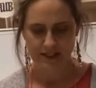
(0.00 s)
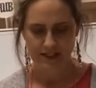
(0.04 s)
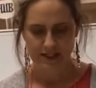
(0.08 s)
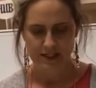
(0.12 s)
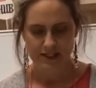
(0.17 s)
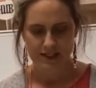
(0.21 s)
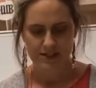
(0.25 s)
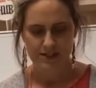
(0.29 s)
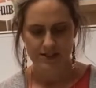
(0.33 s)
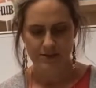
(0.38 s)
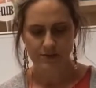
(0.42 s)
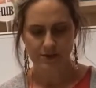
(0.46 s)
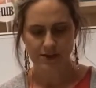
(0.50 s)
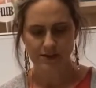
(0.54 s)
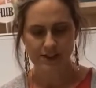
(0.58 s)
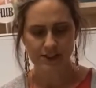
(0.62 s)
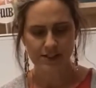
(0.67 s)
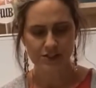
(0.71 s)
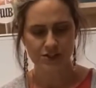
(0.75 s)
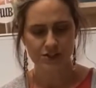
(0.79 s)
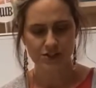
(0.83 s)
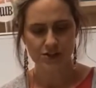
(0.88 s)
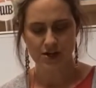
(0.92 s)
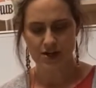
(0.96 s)
So while
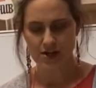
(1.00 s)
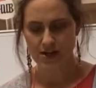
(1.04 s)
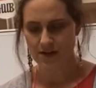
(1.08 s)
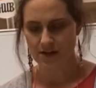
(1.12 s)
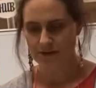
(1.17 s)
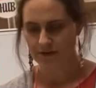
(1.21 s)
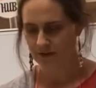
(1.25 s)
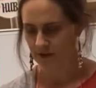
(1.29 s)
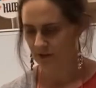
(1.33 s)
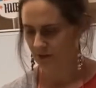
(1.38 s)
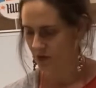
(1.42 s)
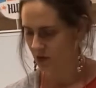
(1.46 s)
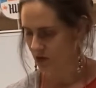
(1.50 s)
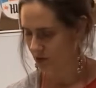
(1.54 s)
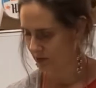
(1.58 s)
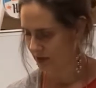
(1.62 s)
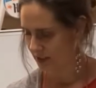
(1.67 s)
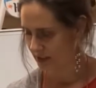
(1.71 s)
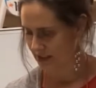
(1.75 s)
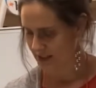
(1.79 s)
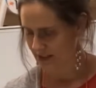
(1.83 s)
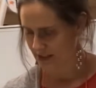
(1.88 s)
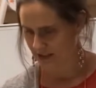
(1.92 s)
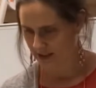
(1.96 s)
that's drying for a
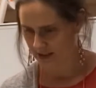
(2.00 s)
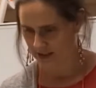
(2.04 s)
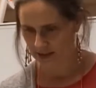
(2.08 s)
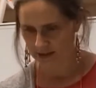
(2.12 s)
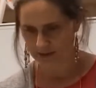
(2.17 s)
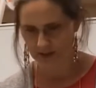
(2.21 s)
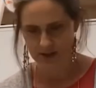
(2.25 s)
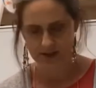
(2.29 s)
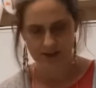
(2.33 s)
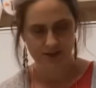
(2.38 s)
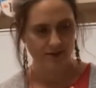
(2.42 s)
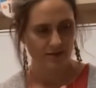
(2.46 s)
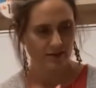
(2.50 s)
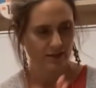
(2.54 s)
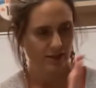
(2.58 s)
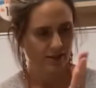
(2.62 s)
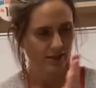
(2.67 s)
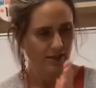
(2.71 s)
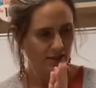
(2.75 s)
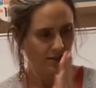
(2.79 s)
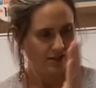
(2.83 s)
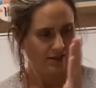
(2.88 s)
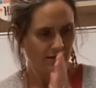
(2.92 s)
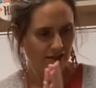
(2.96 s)
moment, and I'm going to
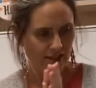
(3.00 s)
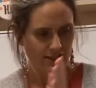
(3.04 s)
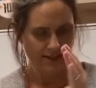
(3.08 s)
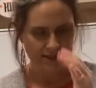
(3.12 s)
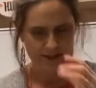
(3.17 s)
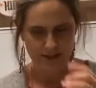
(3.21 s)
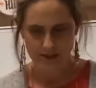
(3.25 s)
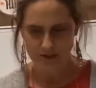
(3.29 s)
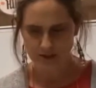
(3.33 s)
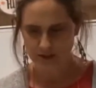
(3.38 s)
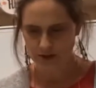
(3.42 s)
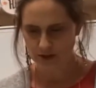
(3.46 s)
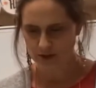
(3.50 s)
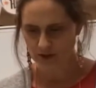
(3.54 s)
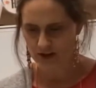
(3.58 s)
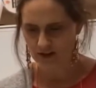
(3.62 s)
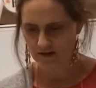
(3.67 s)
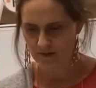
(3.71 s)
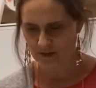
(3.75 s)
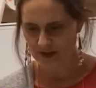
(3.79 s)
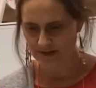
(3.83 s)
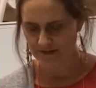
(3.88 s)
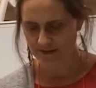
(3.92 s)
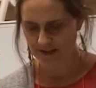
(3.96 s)
get the glue off
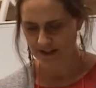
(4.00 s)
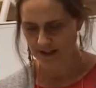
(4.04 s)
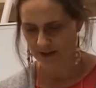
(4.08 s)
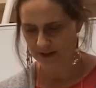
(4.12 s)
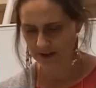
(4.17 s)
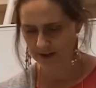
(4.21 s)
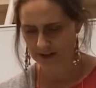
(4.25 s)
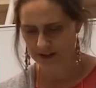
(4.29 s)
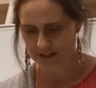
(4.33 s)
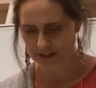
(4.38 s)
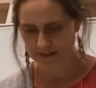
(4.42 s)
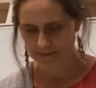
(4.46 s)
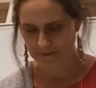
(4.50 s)
my fingers,